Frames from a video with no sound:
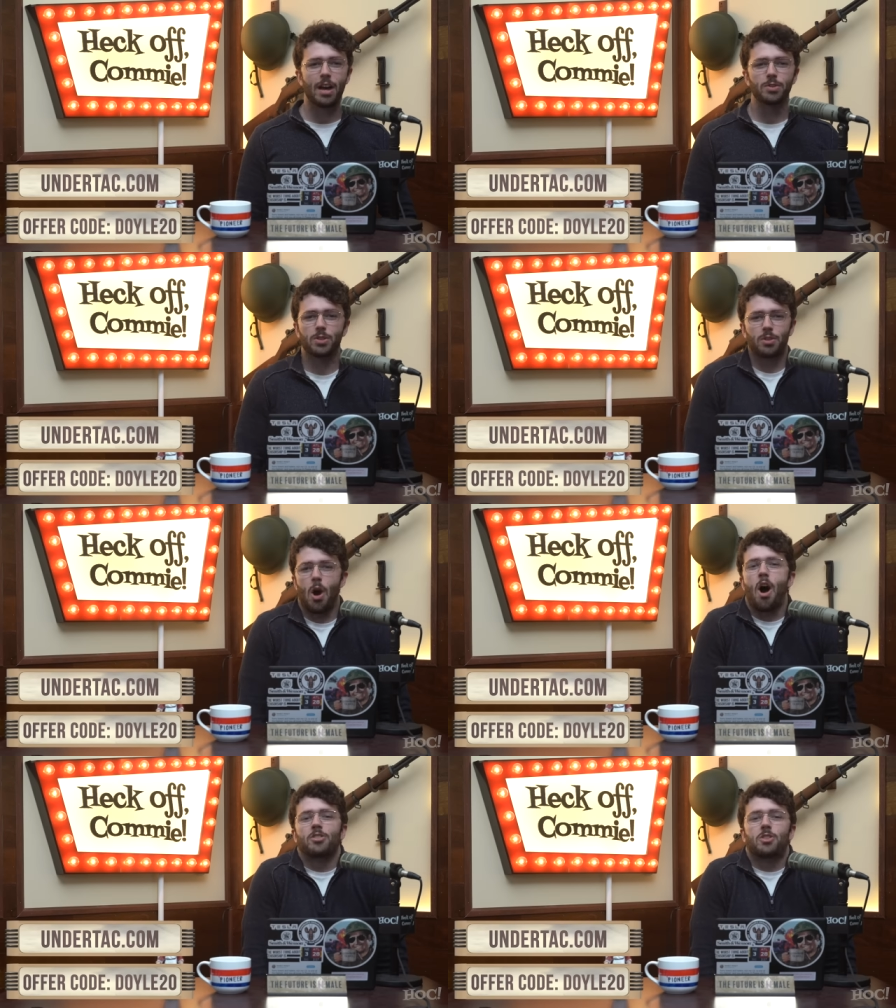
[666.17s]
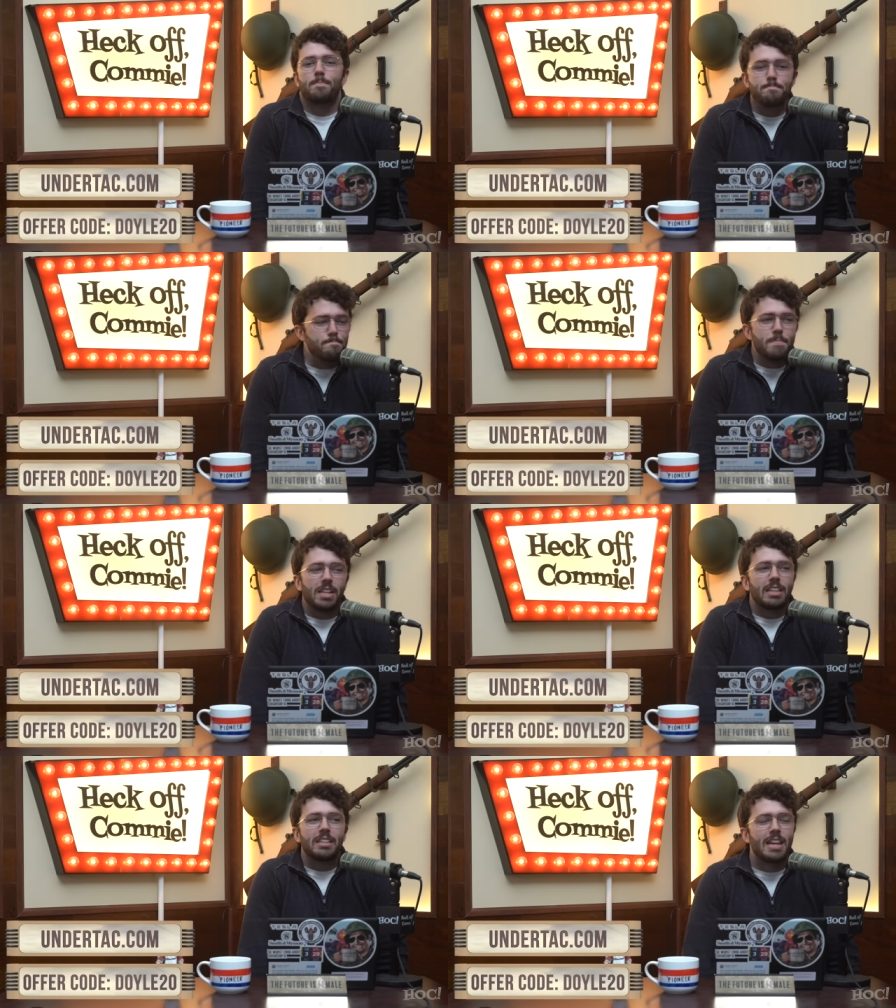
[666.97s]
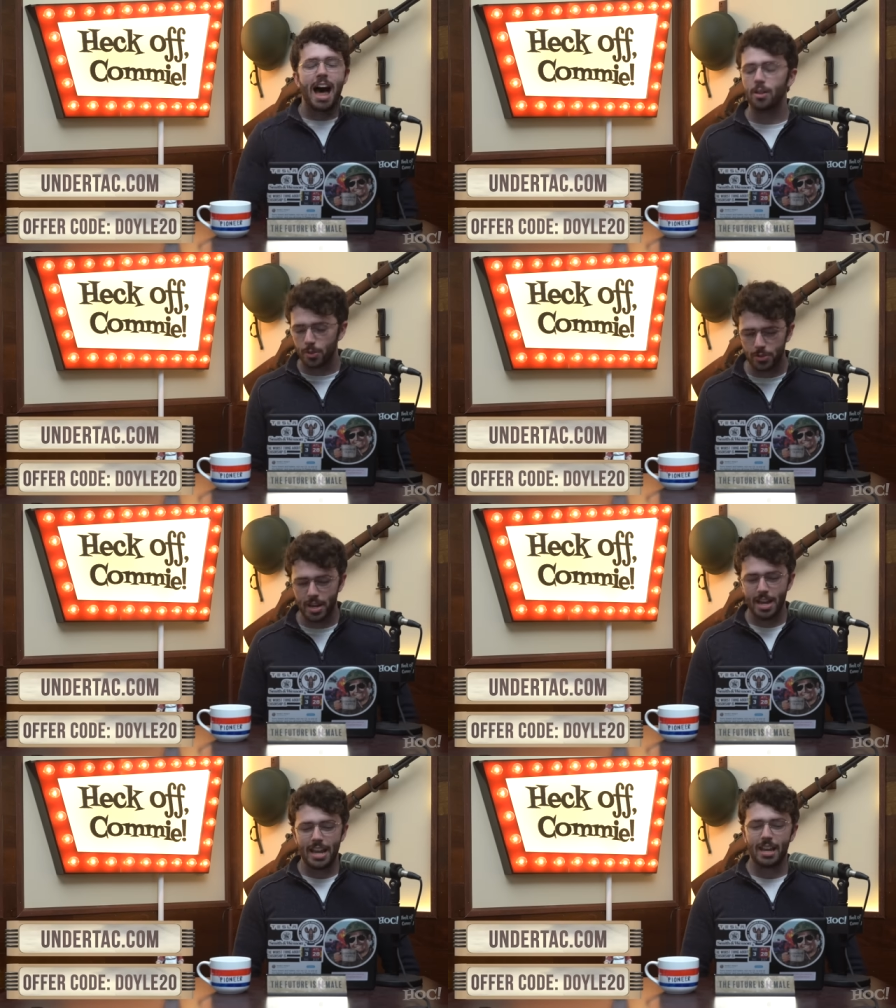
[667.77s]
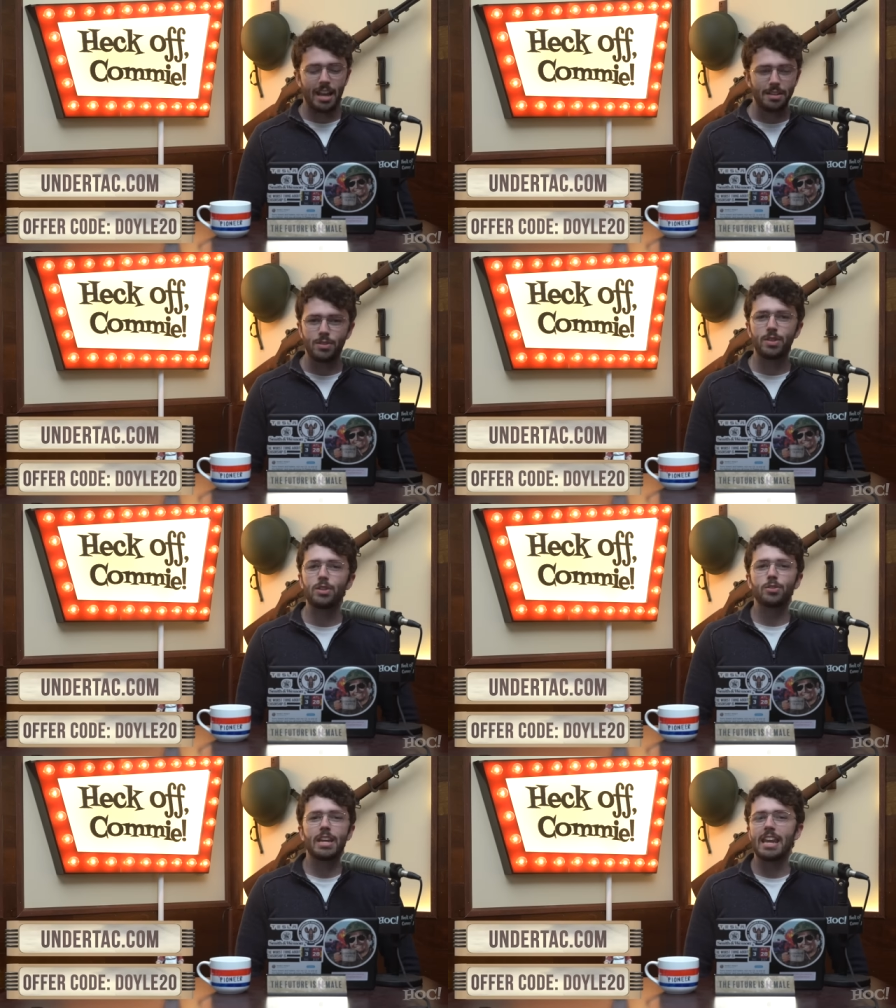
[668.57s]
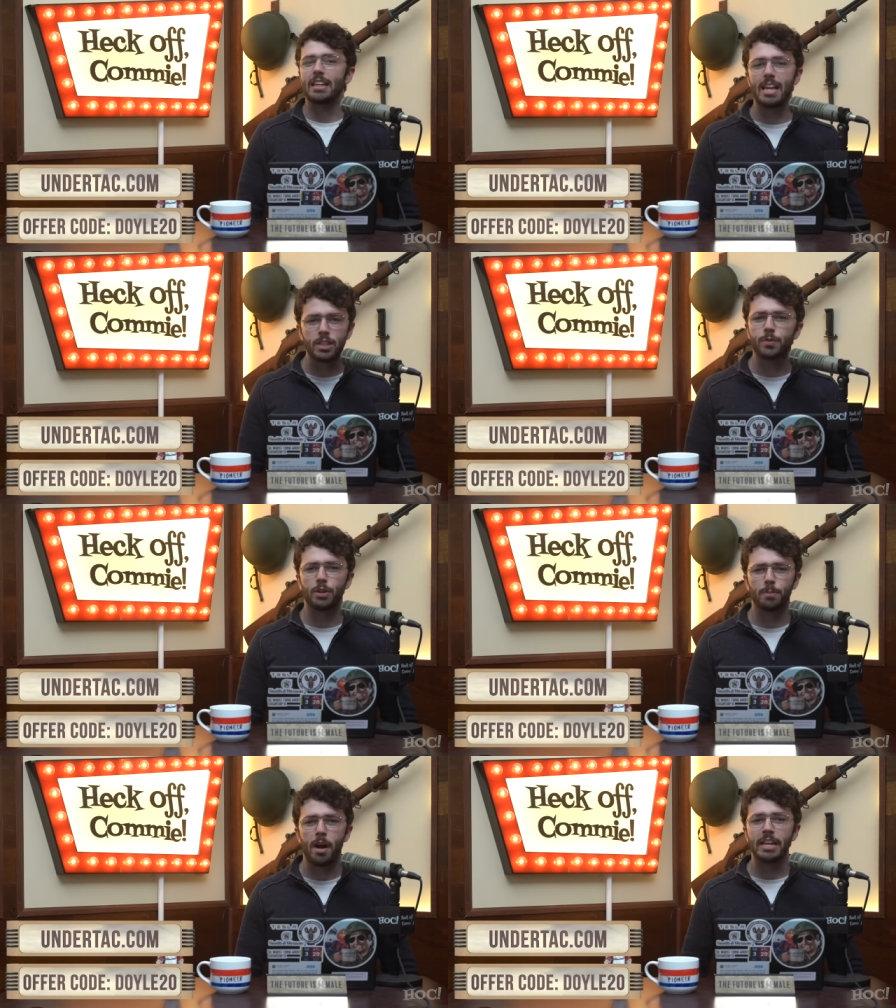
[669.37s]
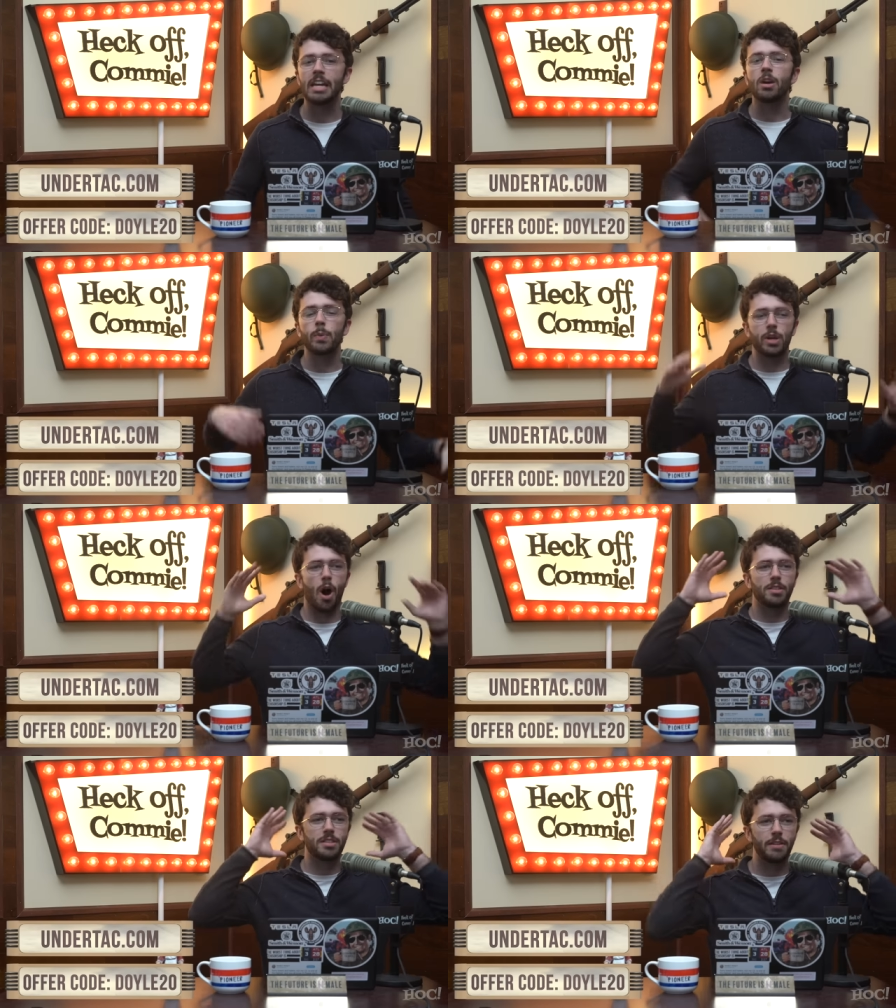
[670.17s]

else costs a million dollars and you're getting less for your money. We call this